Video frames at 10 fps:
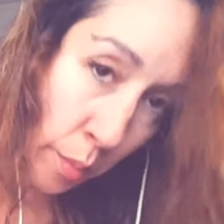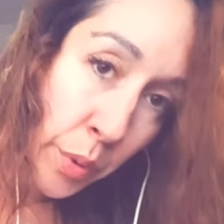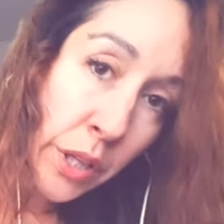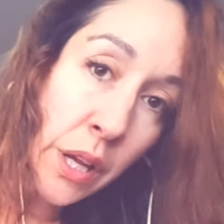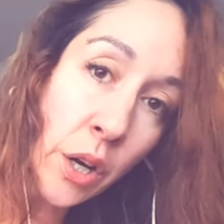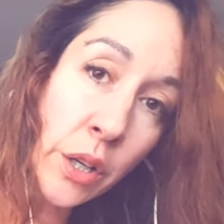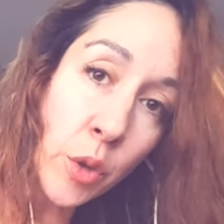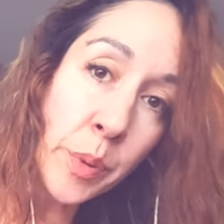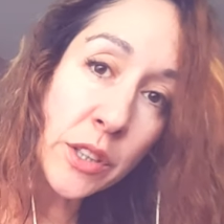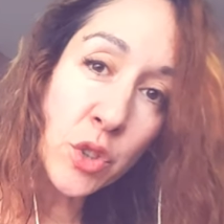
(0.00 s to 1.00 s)
But they're a
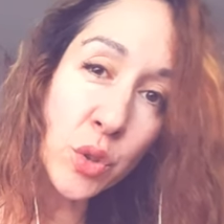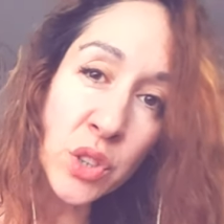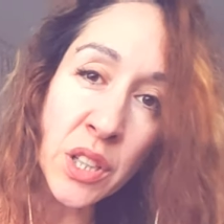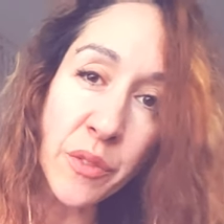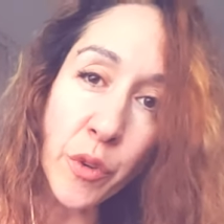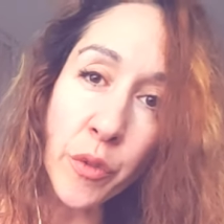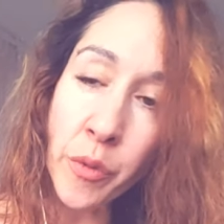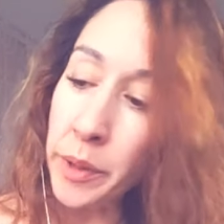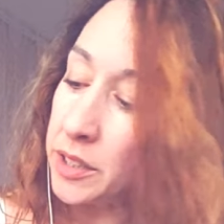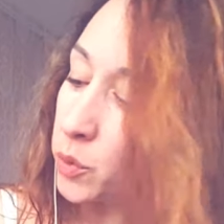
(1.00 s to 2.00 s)
little bit too see-through for
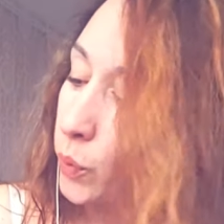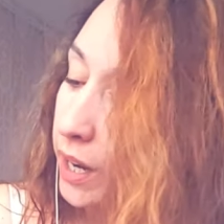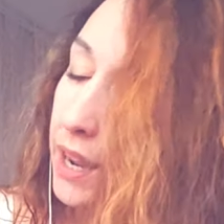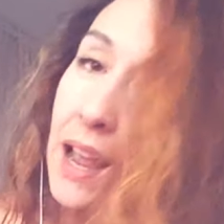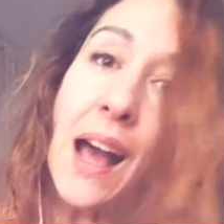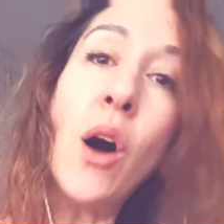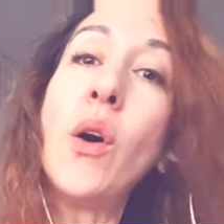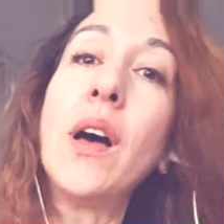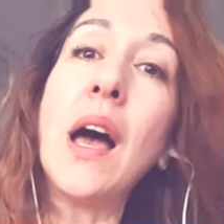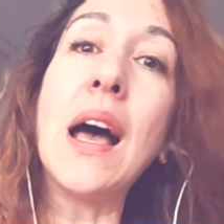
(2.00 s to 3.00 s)
me to wear
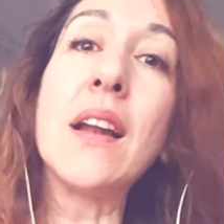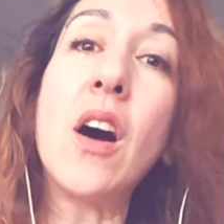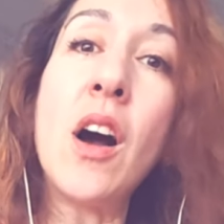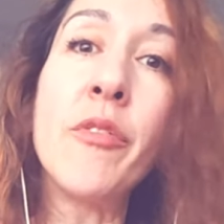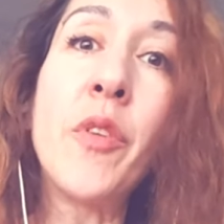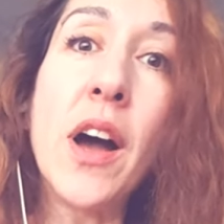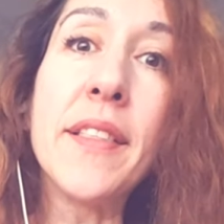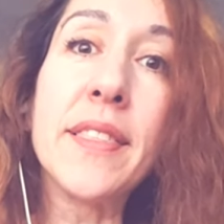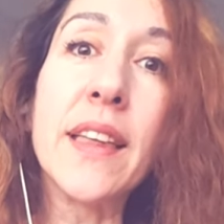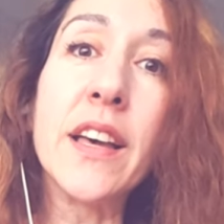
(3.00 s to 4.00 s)
out. And I
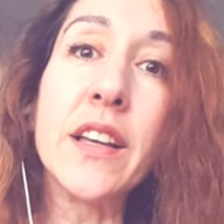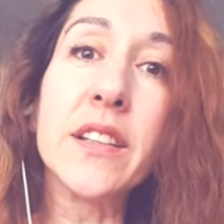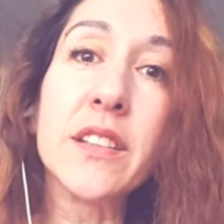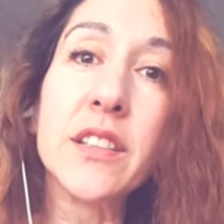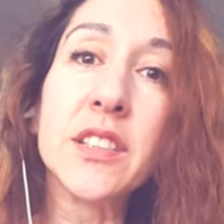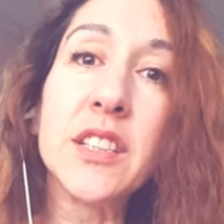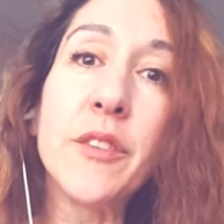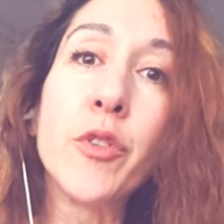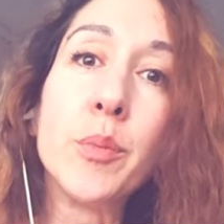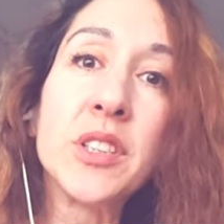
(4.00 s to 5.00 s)
find that the
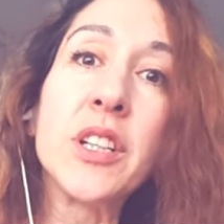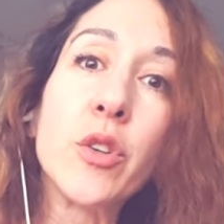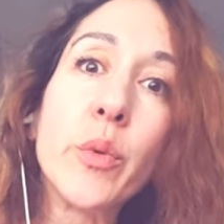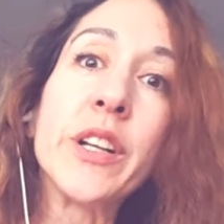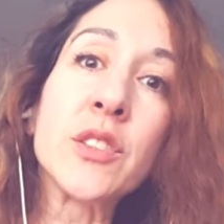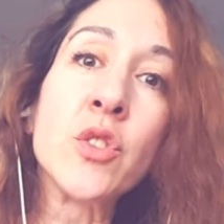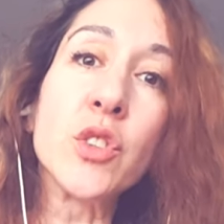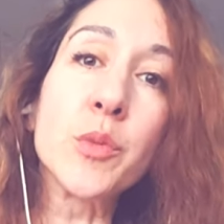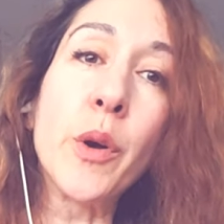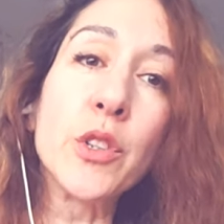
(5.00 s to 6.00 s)
see-through material when it's not
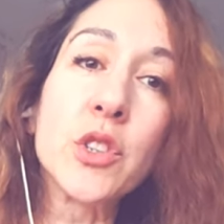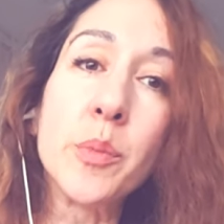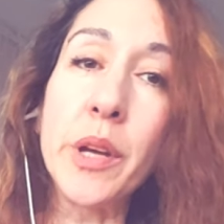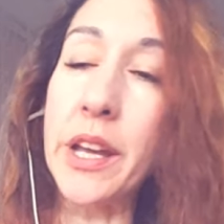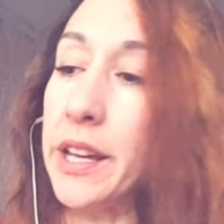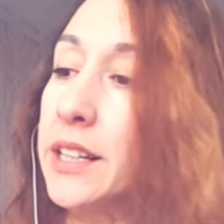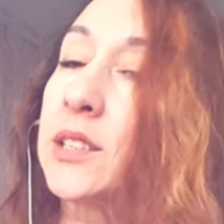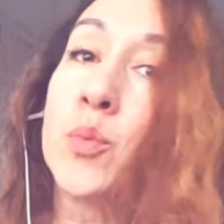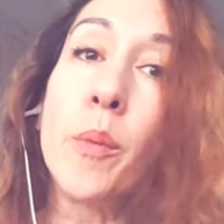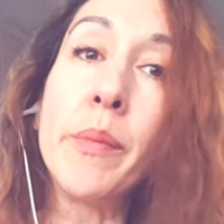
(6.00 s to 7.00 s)
supposed to be
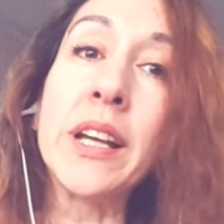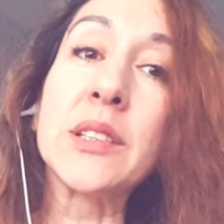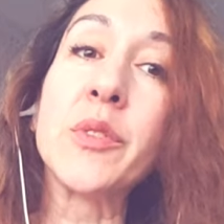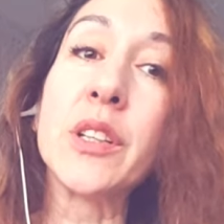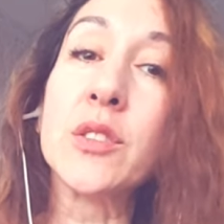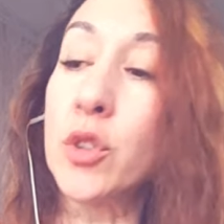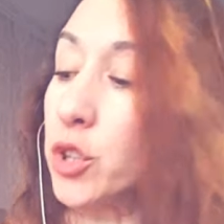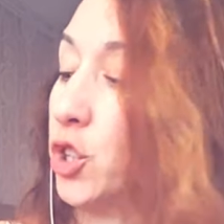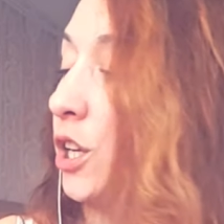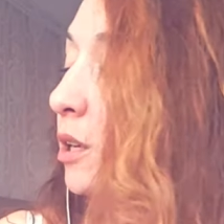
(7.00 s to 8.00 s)
is what makes things look
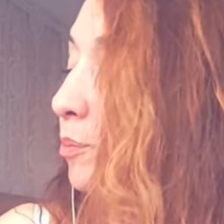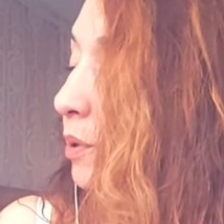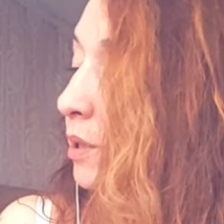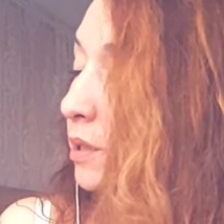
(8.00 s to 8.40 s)
cheap.